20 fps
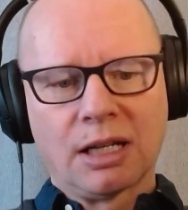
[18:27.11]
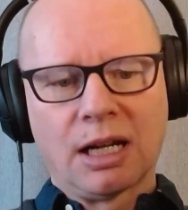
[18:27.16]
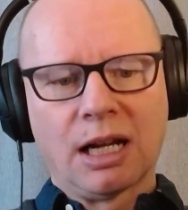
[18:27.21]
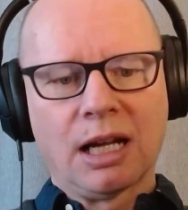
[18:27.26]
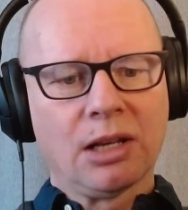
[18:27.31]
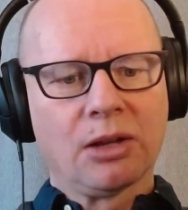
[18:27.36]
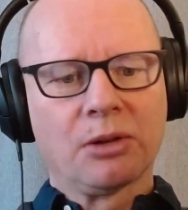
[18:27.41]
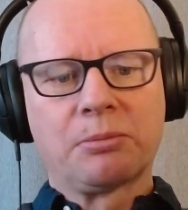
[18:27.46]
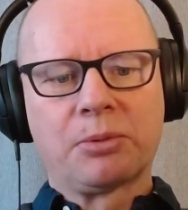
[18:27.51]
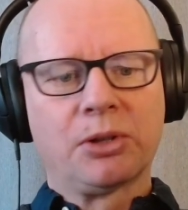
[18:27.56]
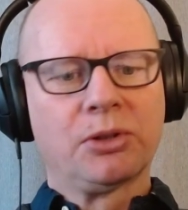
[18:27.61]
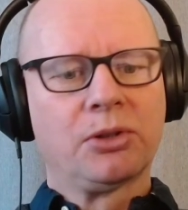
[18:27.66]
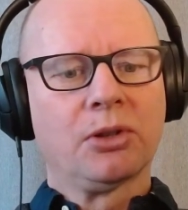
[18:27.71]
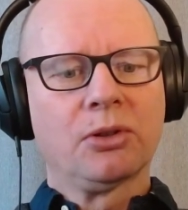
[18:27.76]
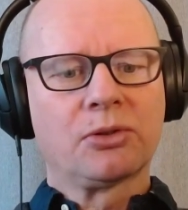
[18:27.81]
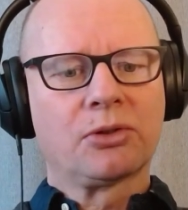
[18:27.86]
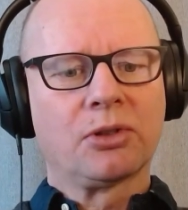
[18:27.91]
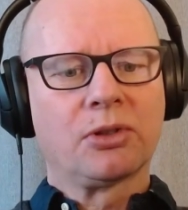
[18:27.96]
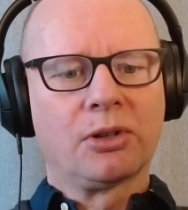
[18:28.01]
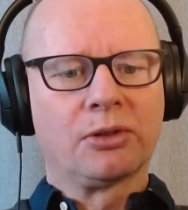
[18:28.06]
Alloy
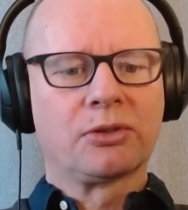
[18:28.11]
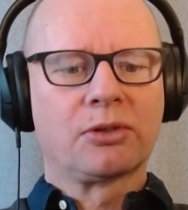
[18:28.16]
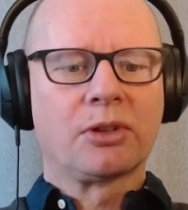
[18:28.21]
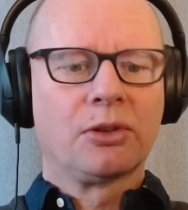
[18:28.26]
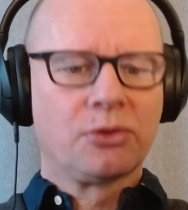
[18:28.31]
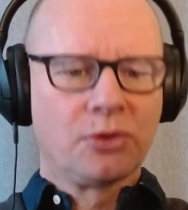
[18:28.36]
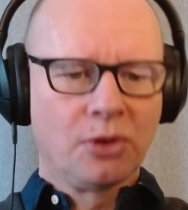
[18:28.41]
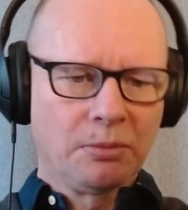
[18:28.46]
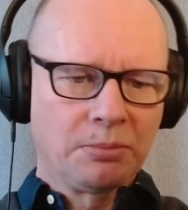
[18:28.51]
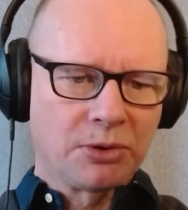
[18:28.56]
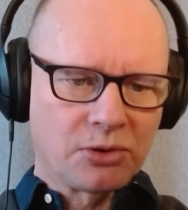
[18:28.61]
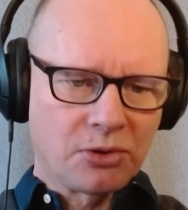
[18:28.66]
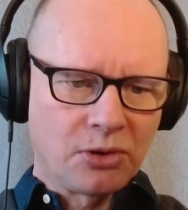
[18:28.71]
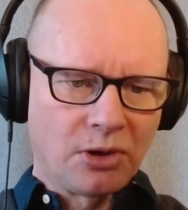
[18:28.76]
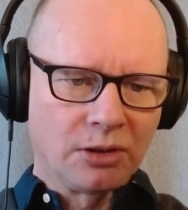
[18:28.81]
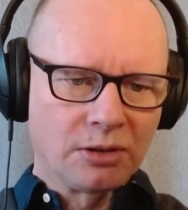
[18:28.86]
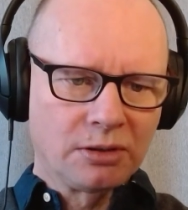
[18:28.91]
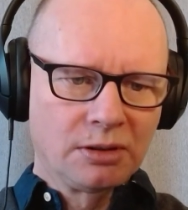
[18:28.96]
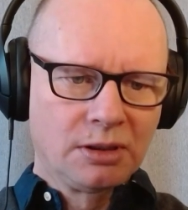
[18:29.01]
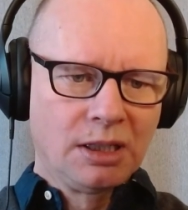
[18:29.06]
producers, super
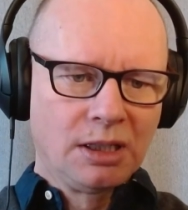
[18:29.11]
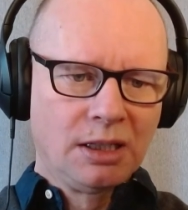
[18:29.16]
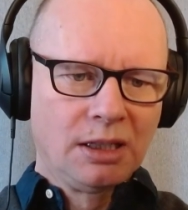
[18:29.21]
strong.